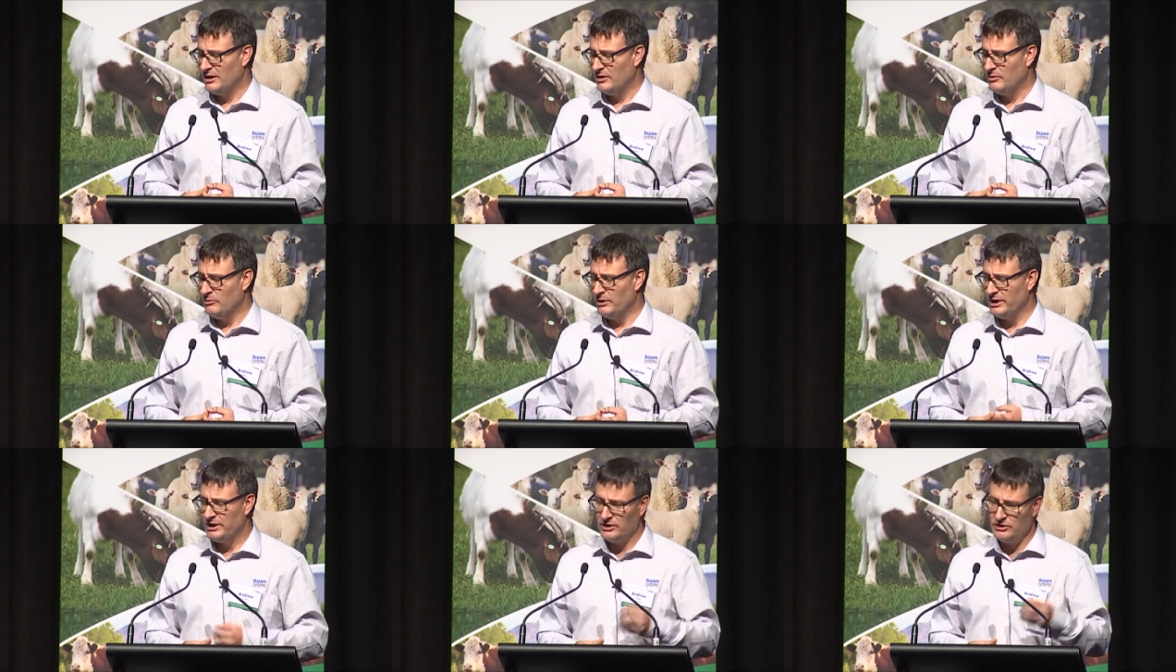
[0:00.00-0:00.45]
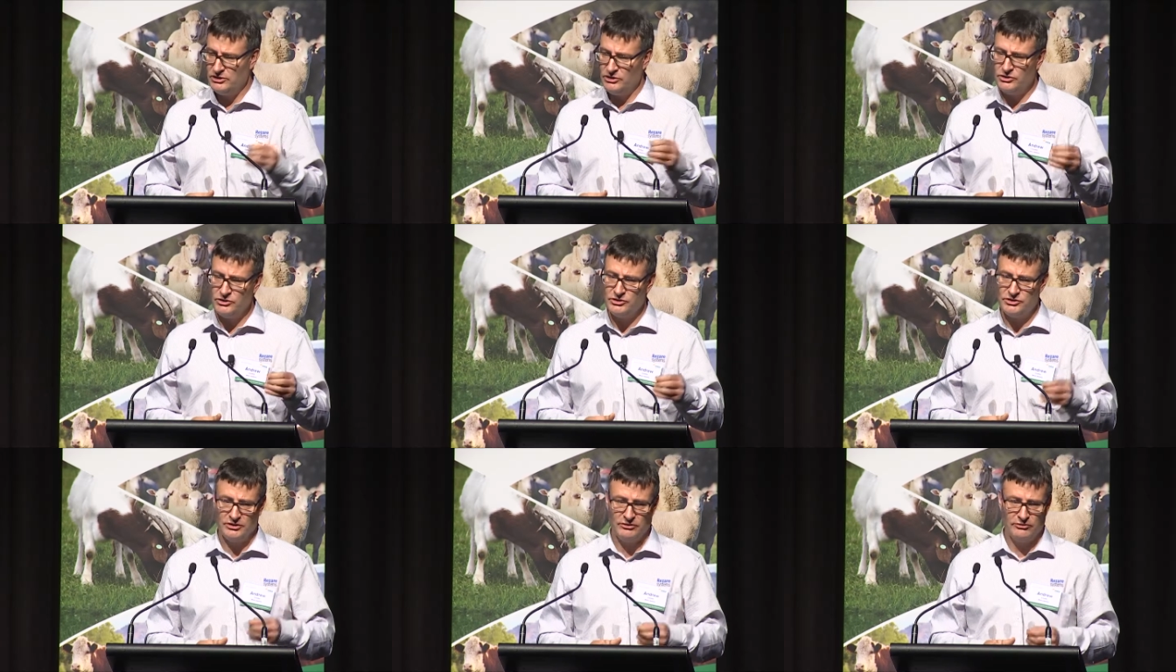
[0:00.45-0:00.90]
We can
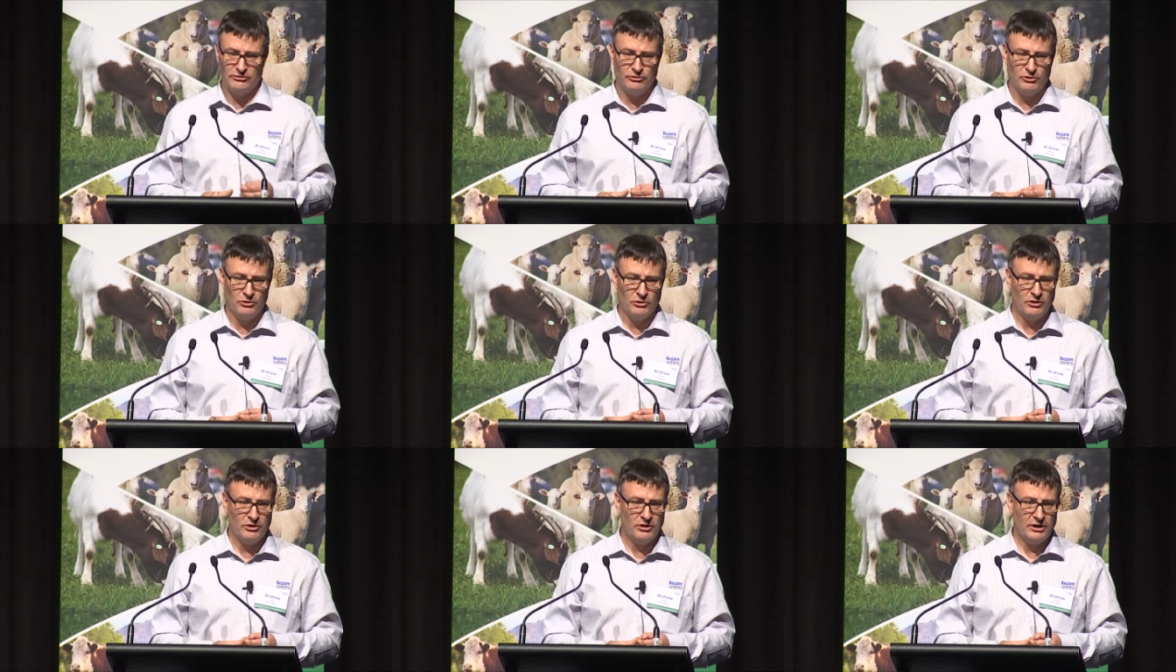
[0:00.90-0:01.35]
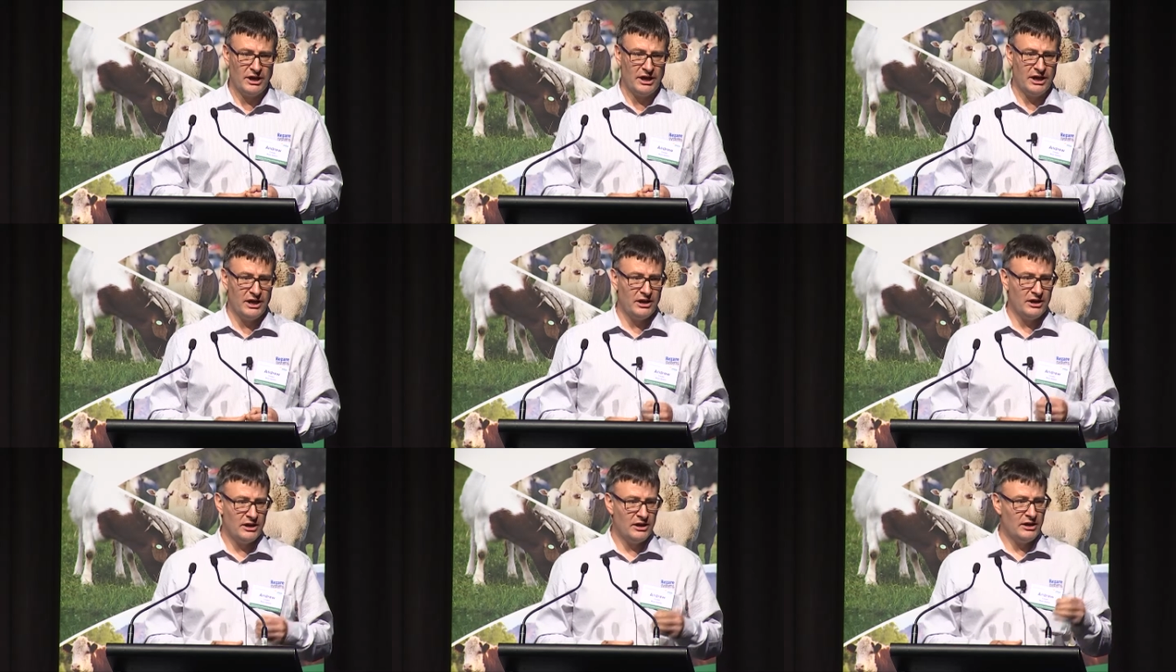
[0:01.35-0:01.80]
use it for
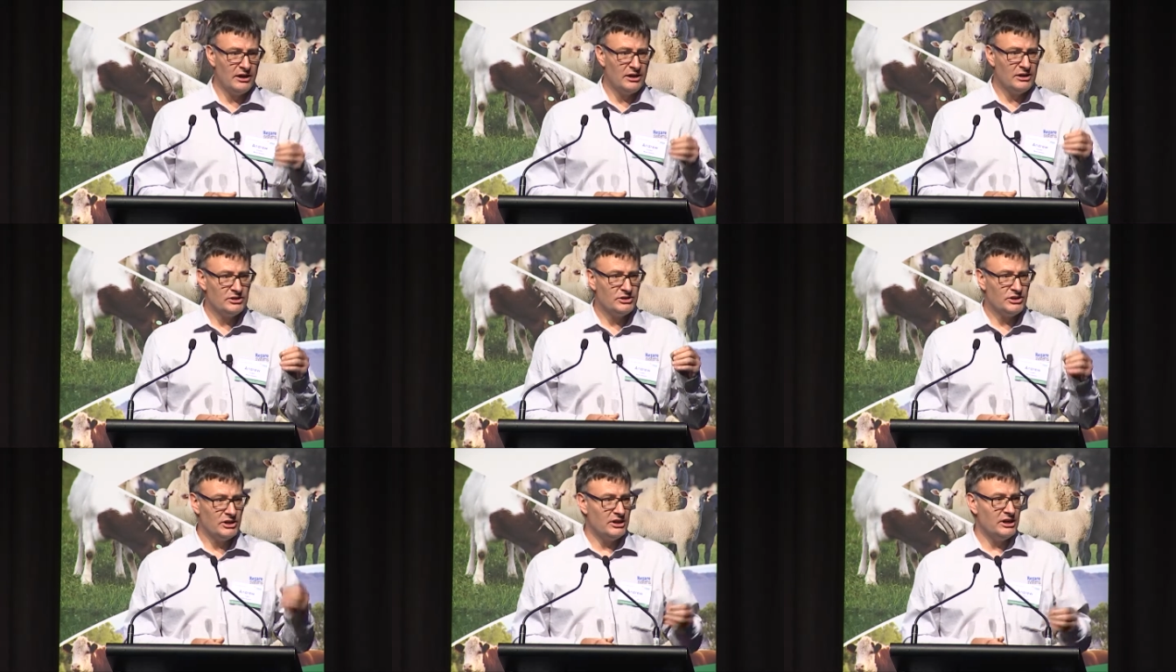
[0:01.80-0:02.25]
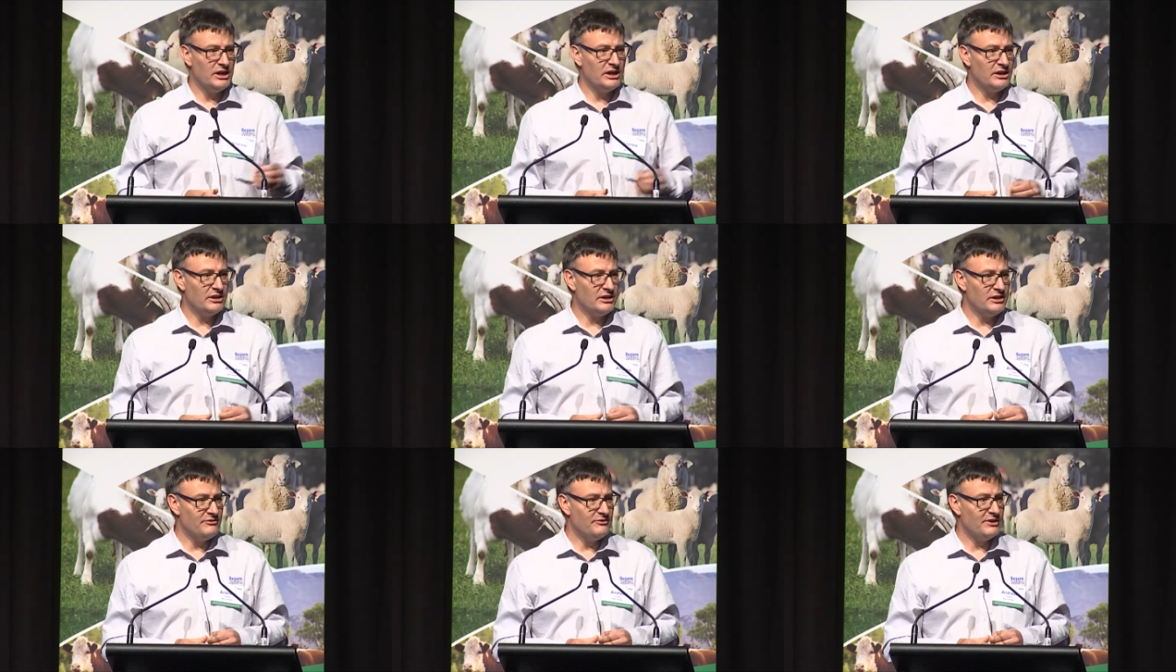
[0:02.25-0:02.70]
our
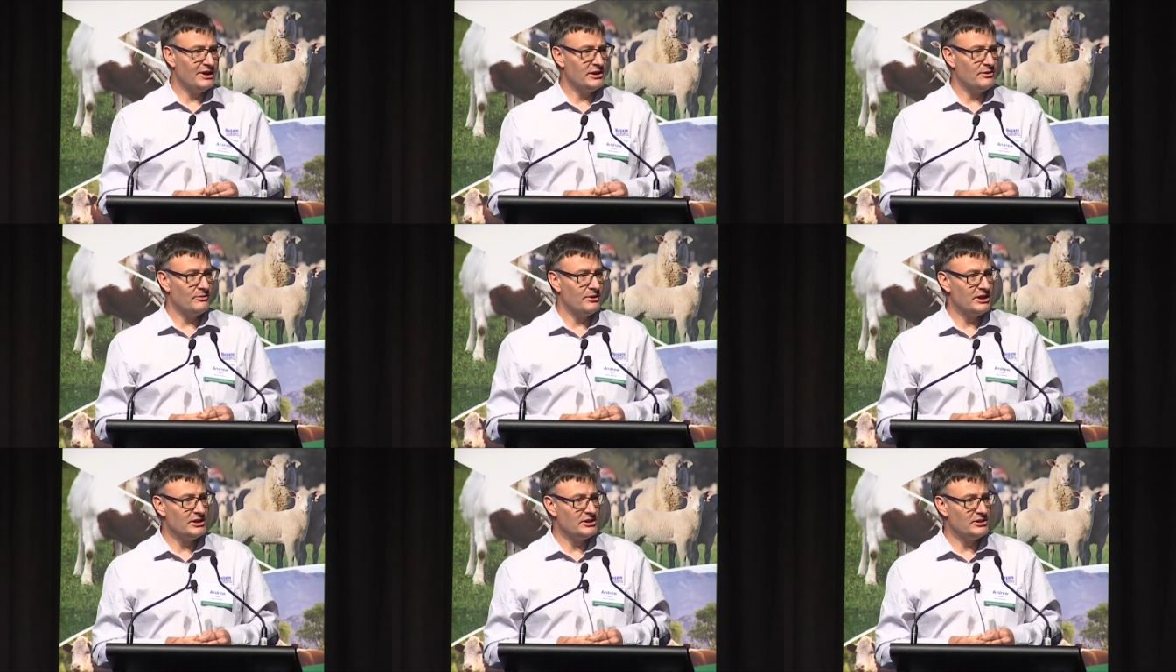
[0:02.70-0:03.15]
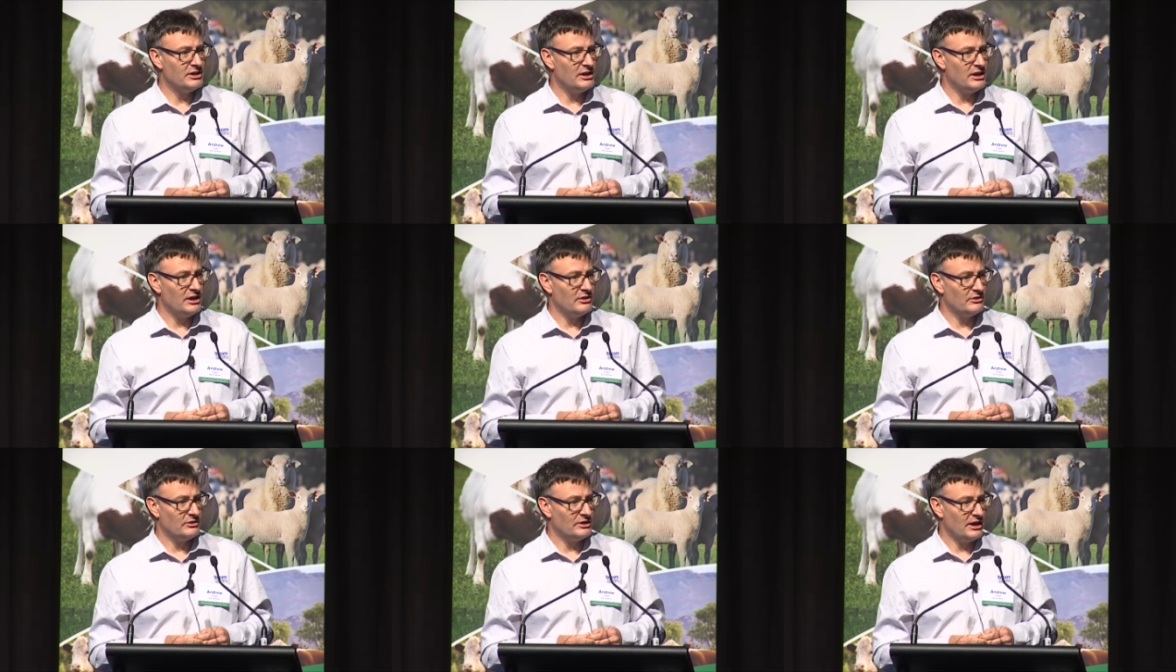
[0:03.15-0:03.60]
genetic evaluation
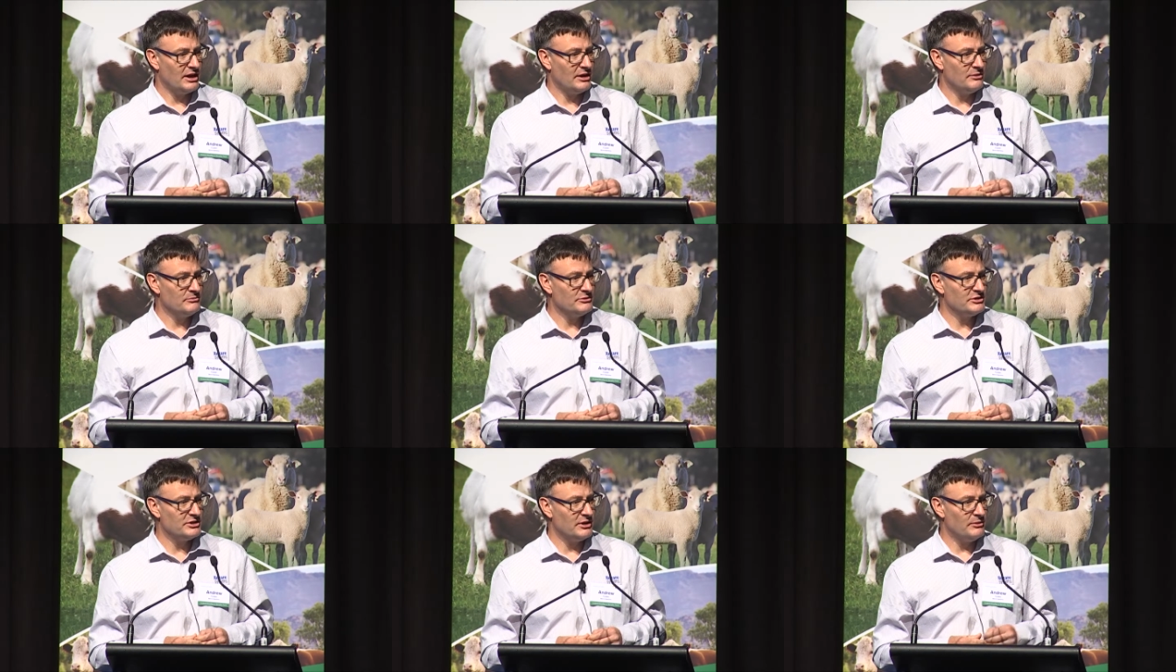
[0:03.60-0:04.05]
outcomes,